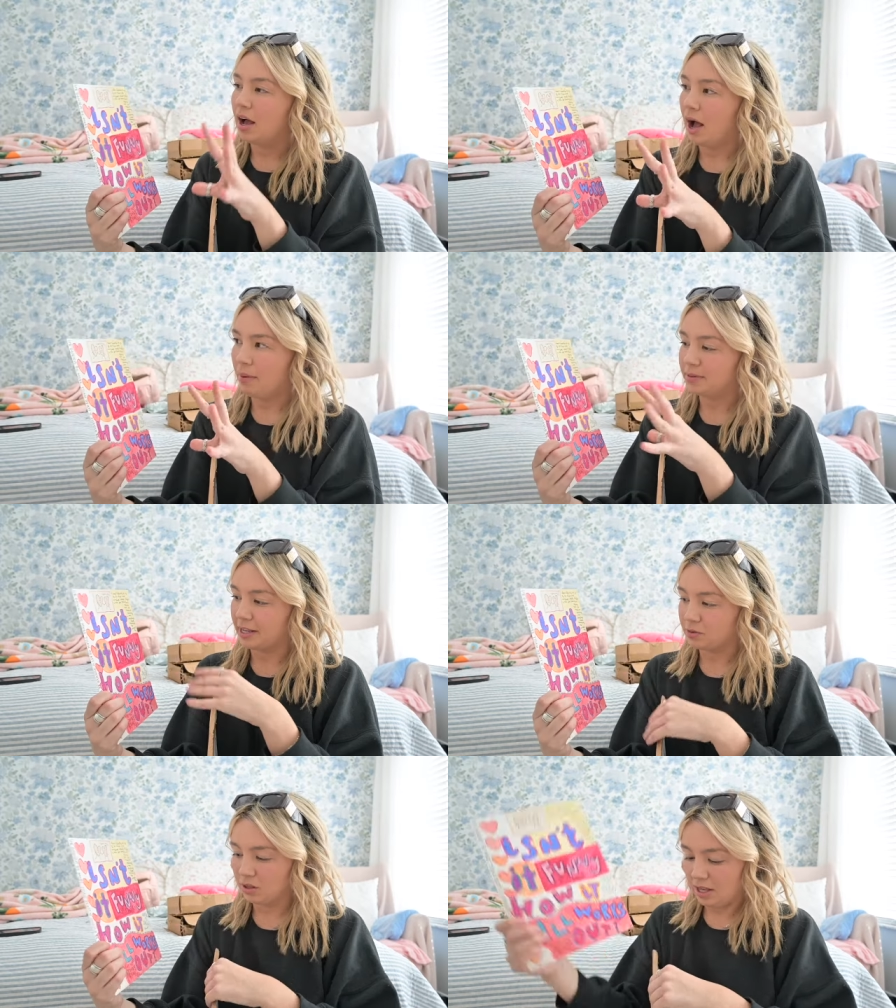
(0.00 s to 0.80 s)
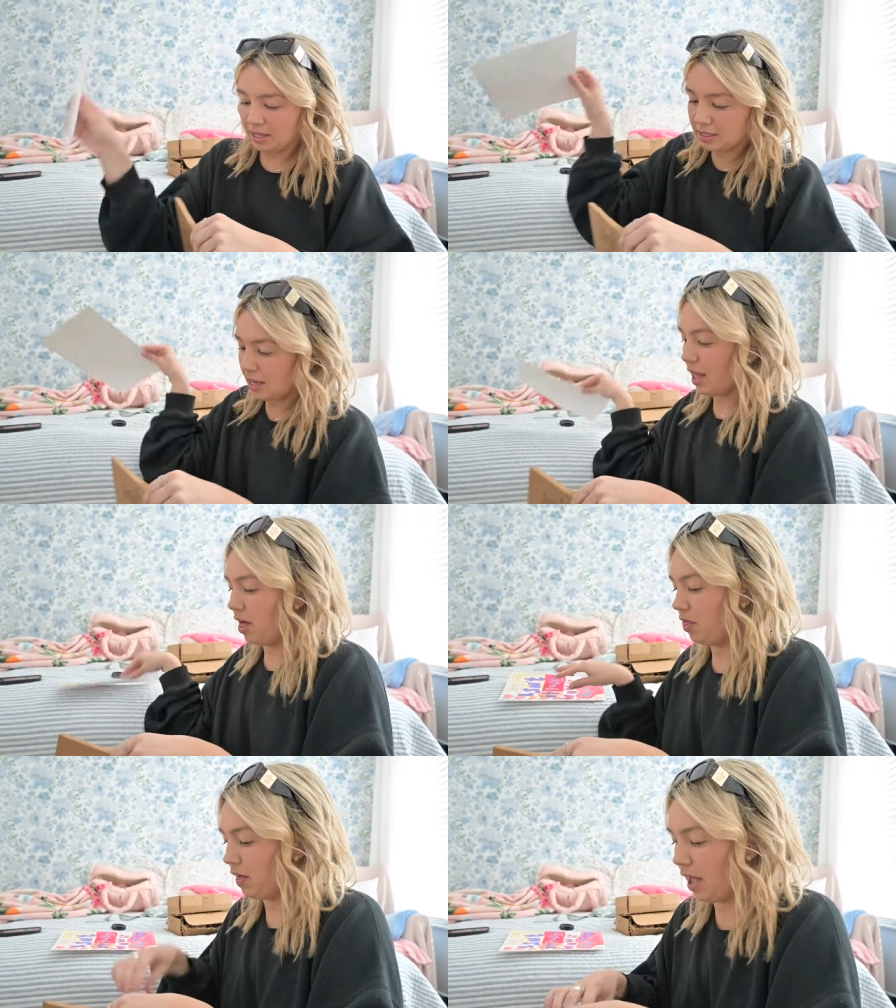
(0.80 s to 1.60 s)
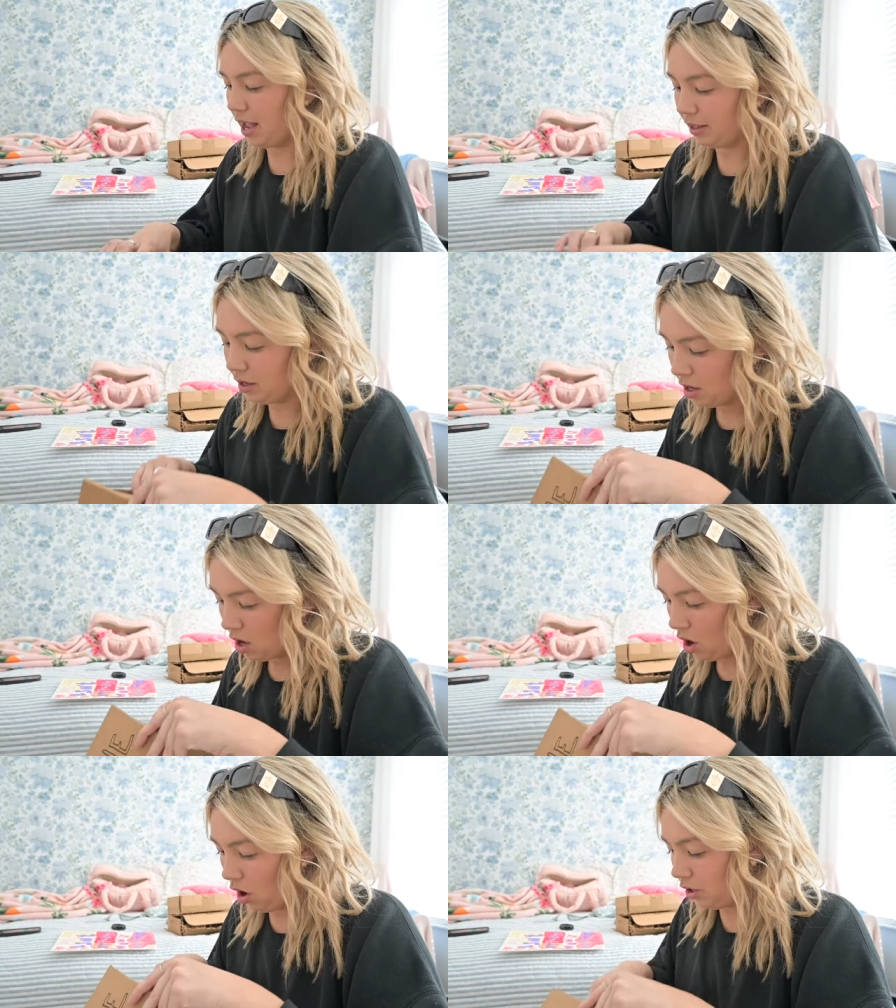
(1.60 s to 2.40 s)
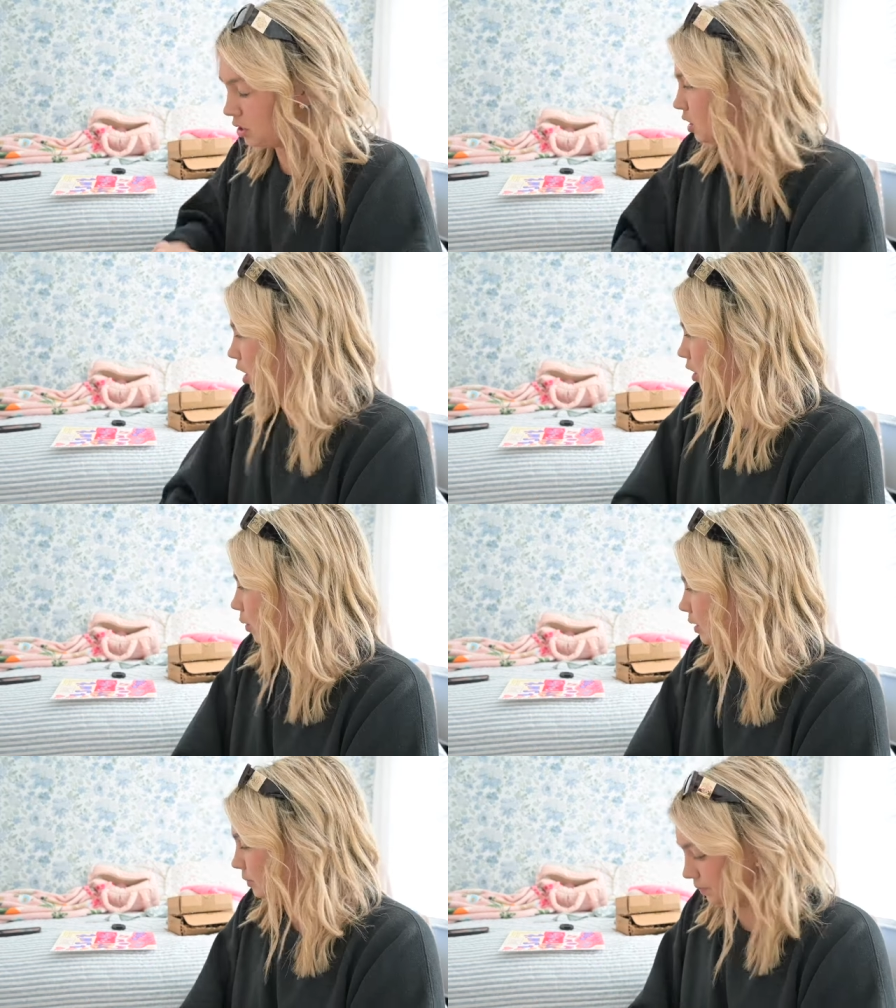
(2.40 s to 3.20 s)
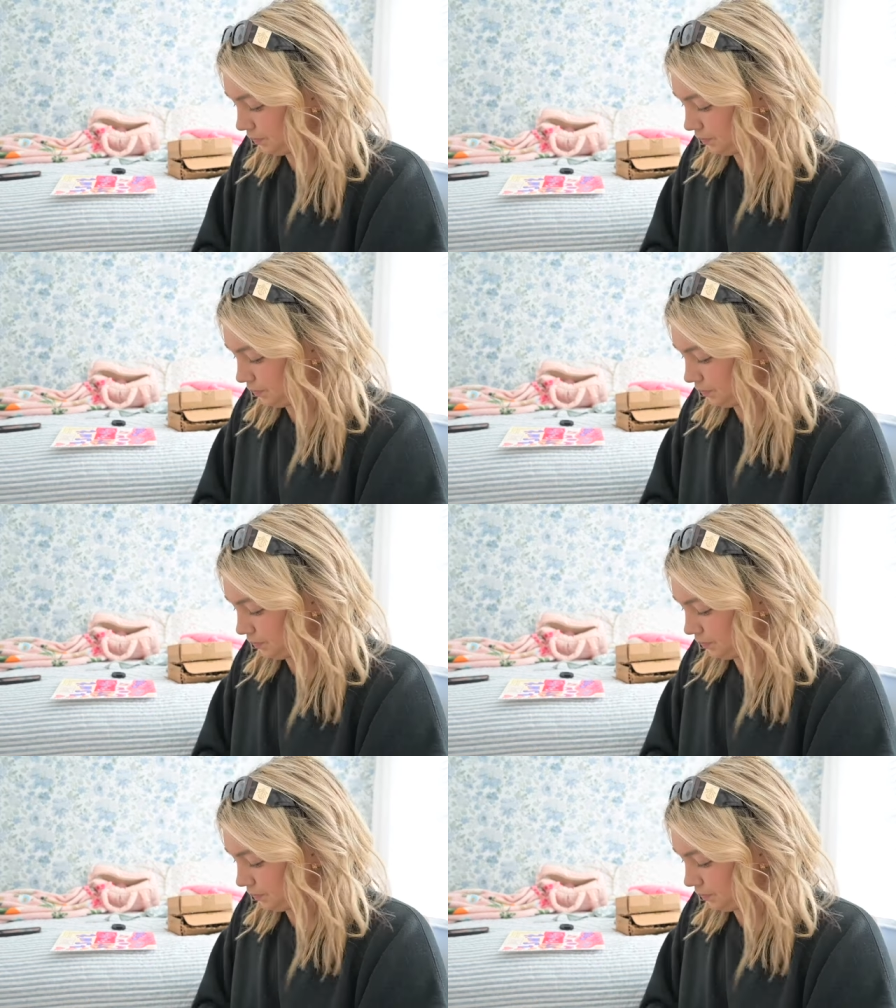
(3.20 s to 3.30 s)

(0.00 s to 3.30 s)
I'm obsessed with it. And then also,